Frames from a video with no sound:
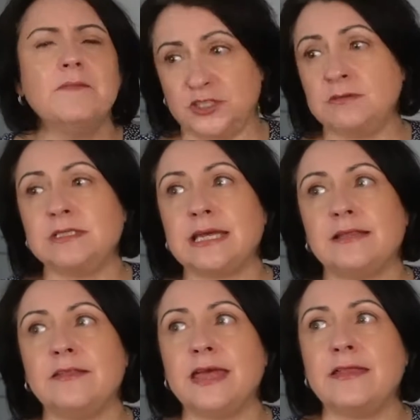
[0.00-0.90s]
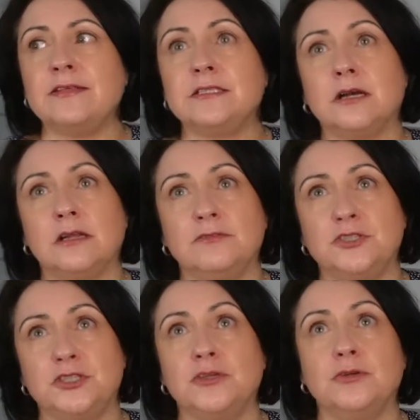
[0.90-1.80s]
She was saying that they're the style of
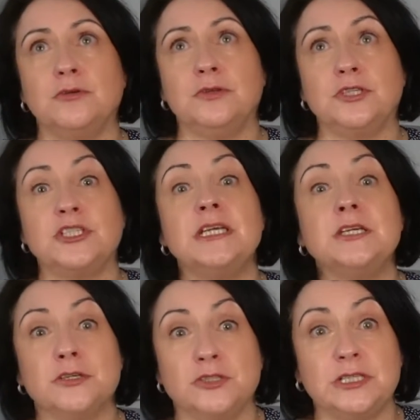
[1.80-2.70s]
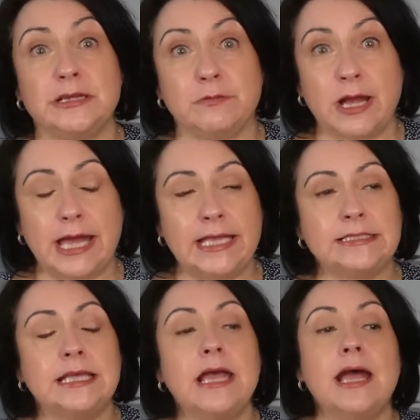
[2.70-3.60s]
shoe that she usually
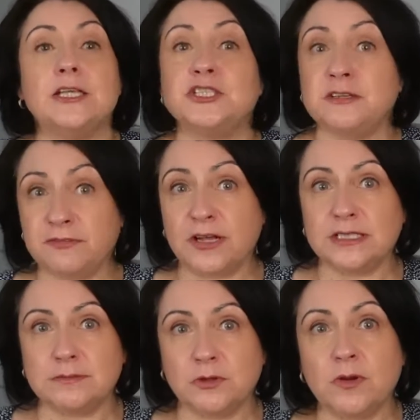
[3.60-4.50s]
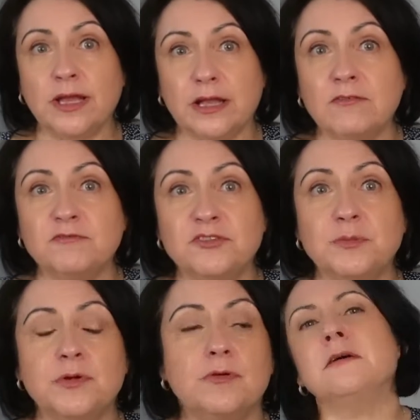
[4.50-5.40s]
wears, and she finds them quite comfortable.